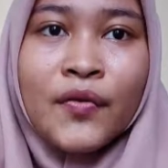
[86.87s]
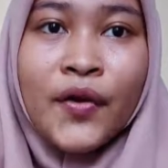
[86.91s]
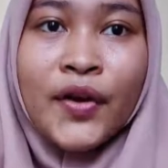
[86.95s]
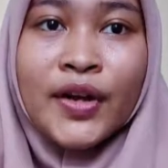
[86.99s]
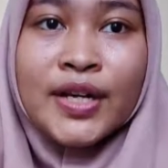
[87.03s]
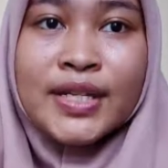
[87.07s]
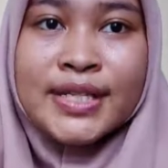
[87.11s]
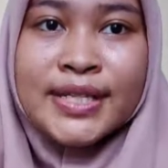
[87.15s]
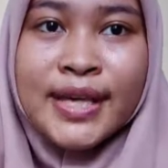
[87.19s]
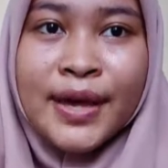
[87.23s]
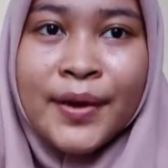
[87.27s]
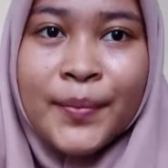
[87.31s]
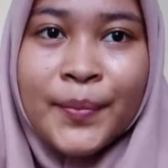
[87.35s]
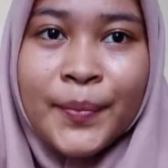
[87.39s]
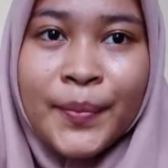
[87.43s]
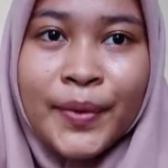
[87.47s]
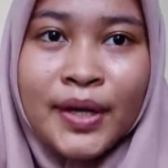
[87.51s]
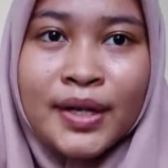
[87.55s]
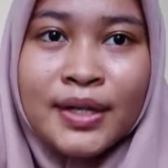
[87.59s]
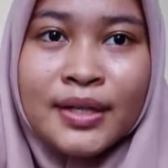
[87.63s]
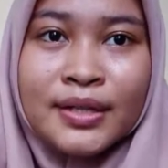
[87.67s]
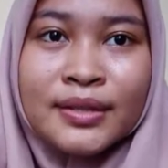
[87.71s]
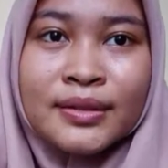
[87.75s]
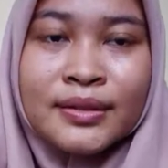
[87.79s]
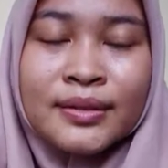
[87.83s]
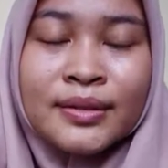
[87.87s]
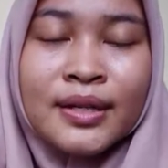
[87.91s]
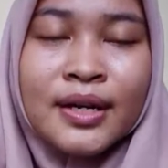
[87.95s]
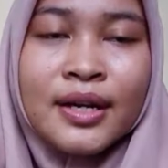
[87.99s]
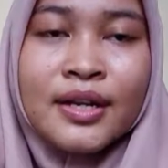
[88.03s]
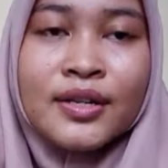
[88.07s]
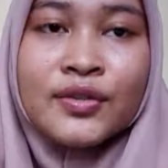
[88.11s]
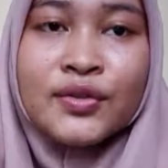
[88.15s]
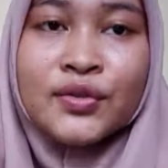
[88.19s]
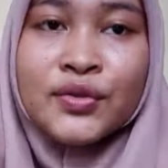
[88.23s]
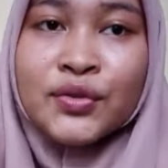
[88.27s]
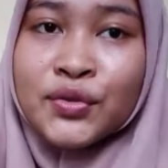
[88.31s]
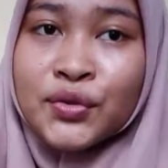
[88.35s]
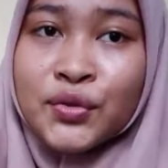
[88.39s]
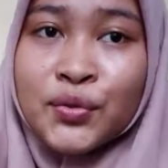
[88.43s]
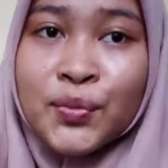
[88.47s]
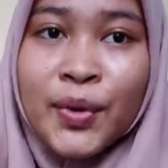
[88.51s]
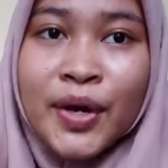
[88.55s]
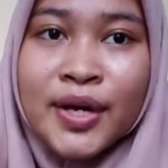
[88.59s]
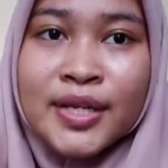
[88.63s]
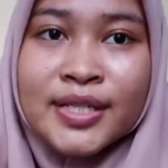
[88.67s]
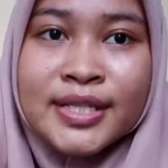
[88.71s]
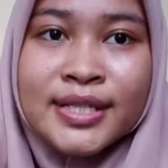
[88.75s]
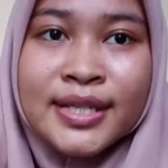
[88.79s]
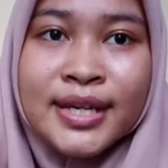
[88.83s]
For example, 2
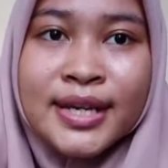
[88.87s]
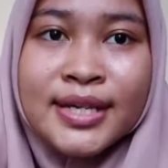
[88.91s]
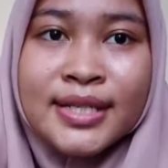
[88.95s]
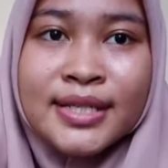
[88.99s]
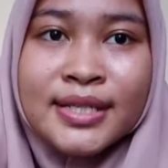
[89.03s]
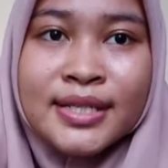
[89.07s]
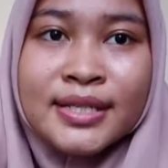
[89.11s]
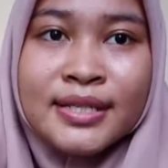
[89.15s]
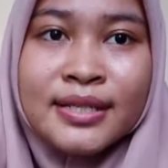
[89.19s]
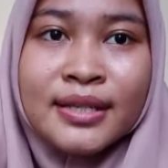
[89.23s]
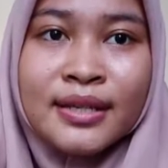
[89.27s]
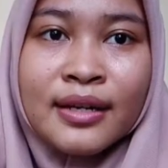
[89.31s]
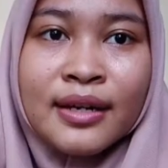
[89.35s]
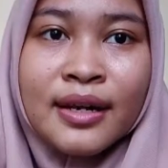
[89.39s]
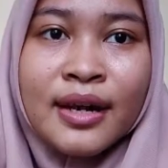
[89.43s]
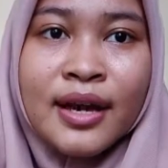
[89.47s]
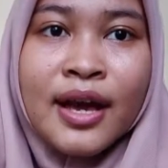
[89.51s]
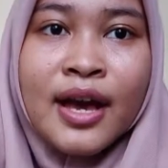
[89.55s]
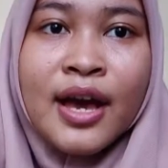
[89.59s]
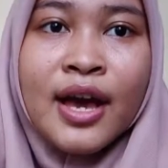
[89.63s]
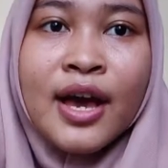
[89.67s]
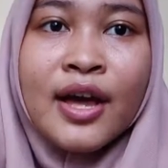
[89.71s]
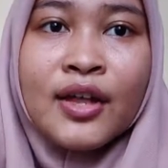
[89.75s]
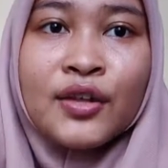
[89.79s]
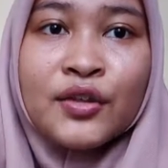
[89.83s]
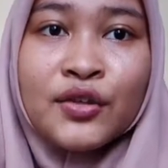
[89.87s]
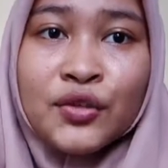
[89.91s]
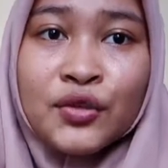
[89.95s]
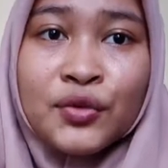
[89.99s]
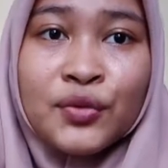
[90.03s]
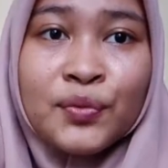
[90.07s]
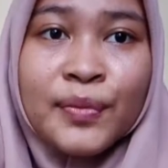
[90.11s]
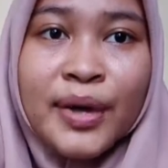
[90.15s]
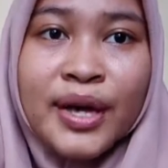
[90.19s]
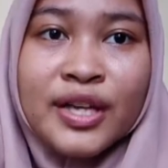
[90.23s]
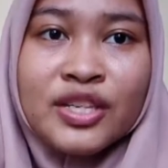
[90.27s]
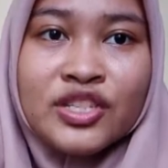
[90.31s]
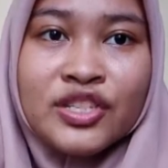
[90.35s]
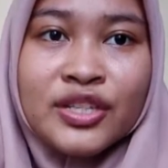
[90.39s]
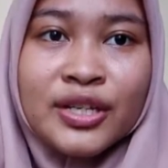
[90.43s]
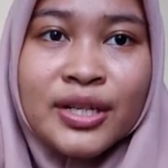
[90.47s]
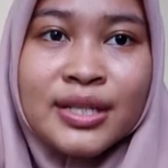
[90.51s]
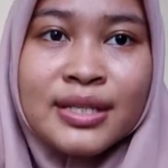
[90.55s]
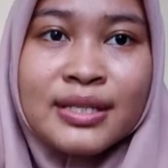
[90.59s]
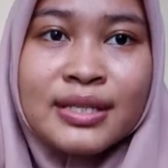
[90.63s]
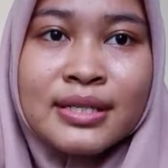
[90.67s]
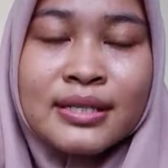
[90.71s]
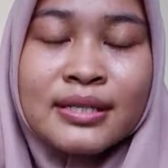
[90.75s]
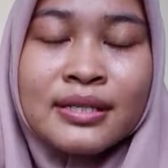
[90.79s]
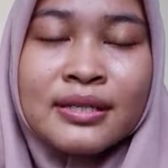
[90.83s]
buses, 2
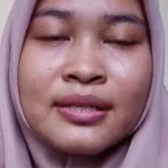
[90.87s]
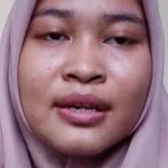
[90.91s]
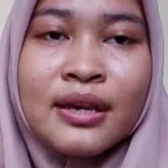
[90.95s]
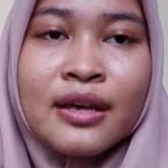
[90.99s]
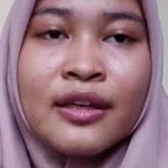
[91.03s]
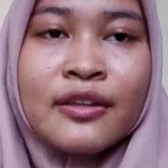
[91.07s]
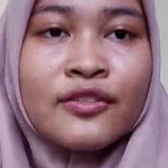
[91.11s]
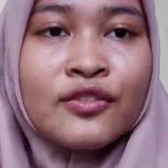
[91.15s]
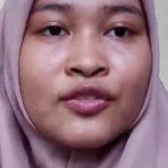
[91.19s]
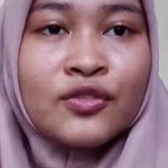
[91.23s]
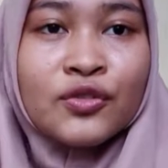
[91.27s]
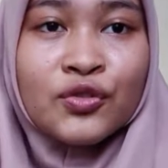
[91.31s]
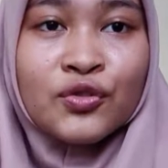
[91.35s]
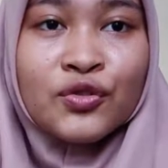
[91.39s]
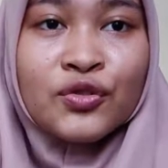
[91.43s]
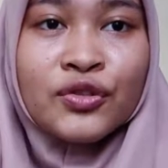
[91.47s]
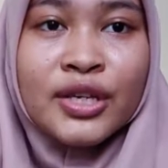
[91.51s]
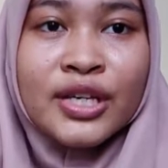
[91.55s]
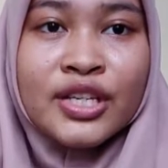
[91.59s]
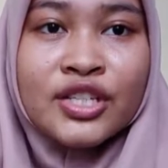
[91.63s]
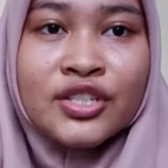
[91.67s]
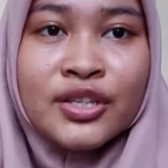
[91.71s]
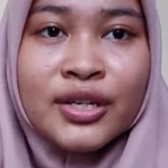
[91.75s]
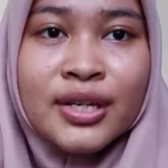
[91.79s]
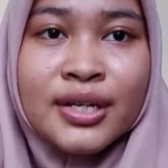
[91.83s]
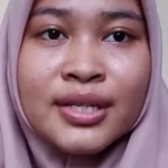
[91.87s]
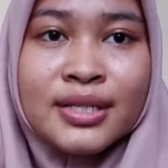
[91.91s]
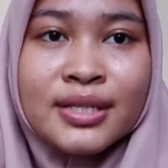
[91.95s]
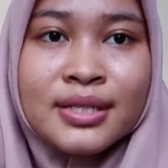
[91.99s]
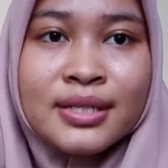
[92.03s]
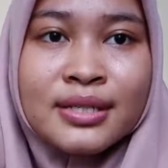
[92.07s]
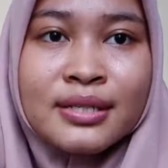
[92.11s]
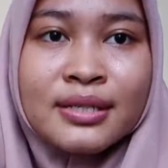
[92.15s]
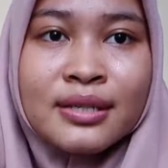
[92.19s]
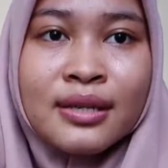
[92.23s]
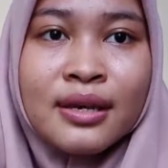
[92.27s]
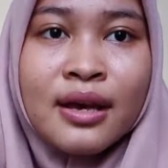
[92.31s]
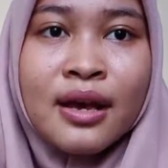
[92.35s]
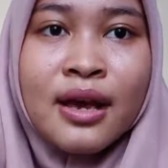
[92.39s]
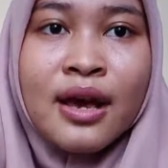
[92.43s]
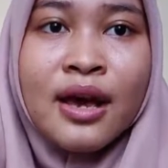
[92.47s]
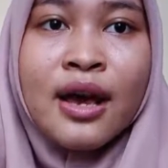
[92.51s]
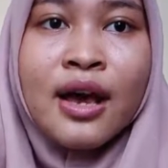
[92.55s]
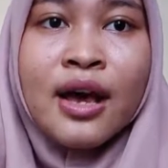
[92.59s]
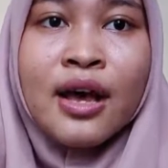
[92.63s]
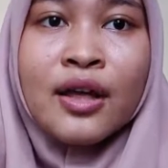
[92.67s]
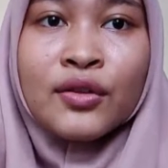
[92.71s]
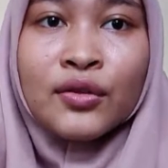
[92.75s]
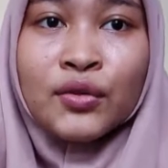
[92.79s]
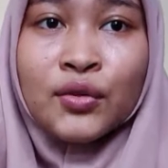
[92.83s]
matches, 2 dishes,
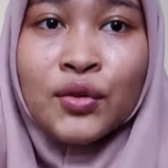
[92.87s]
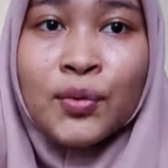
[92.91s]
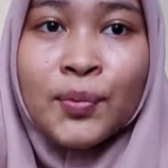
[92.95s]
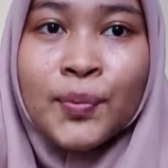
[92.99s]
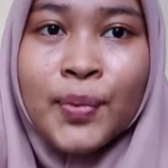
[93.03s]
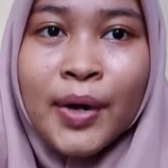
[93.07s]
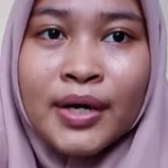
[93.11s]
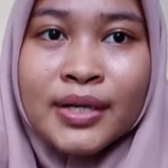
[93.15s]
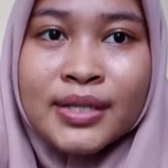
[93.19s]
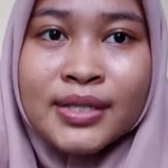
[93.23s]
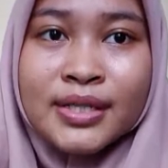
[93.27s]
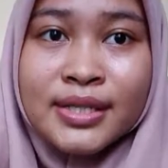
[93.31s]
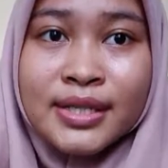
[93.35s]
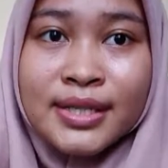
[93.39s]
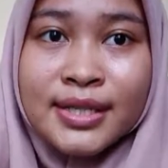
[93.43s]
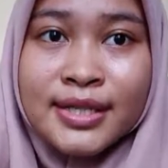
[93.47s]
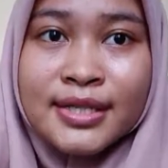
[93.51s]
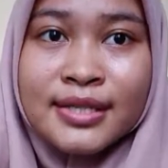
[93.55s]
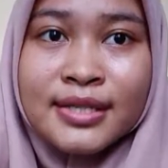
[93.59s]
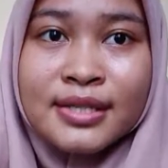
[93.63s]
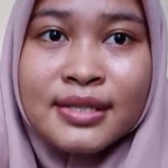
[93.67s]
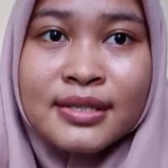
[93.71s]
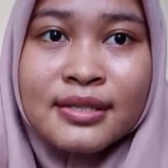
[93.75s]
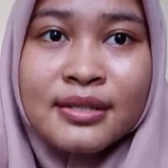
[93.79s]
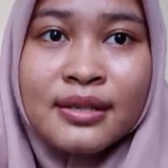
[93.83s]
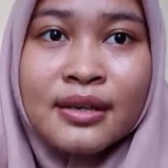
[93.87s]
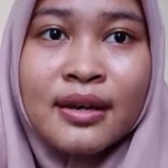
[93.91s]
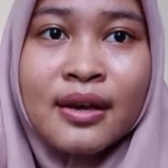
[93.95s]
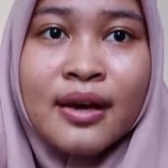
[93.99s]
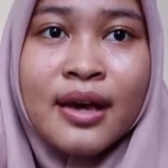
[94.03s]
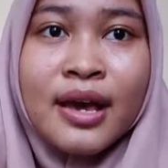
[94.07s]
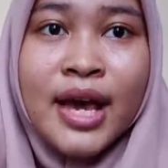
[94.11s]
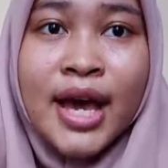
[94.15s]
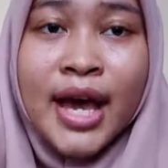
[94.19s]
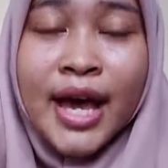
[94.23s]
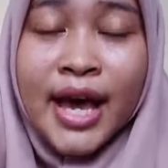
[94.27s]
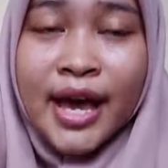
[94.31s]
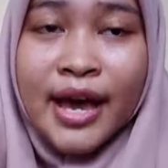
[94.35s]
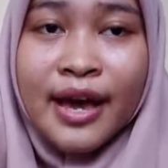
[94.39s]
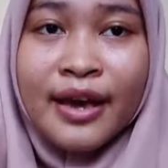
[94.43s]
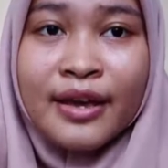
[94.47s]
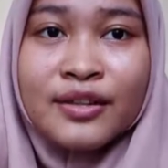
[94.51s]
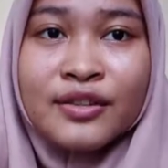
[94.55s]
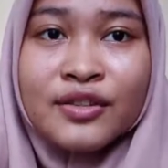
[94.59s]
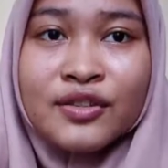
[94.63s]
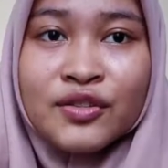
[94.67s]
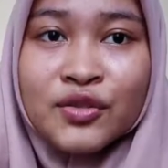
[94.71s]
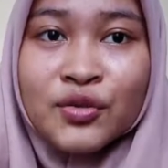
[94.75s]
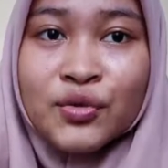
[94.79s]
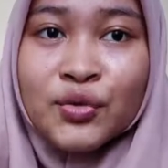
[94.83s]
2 boxes,
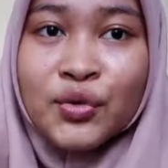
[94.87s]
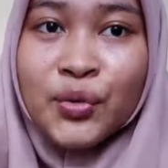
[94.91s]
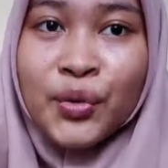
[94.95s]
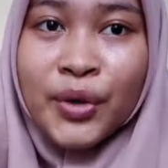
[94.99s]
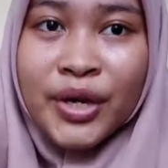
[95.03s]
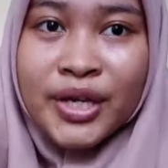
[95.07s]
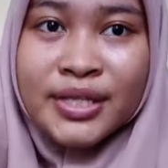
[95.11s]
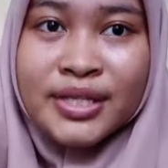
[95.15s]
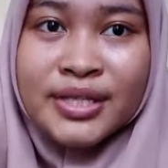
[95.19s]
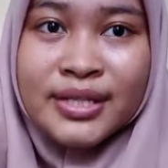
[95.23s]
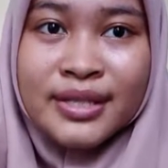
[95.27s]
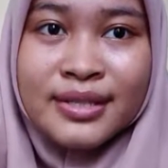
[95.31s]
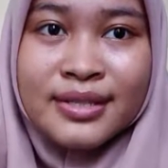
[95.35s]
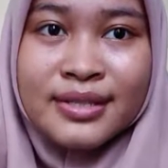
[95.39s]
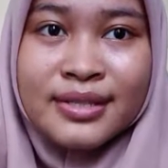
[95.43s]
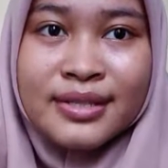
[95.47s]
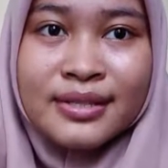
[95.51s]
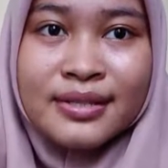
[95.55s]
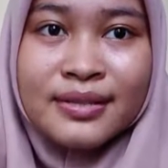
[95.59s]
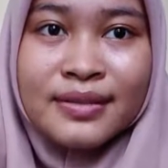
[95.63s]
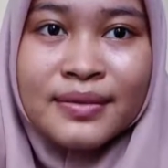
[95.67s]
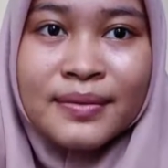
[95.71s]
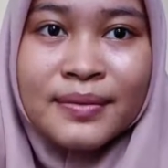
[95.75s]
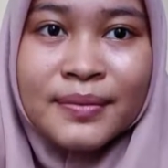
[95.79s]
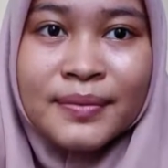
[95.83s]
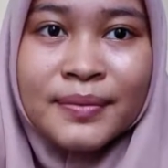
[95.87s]
and 2 quizzes.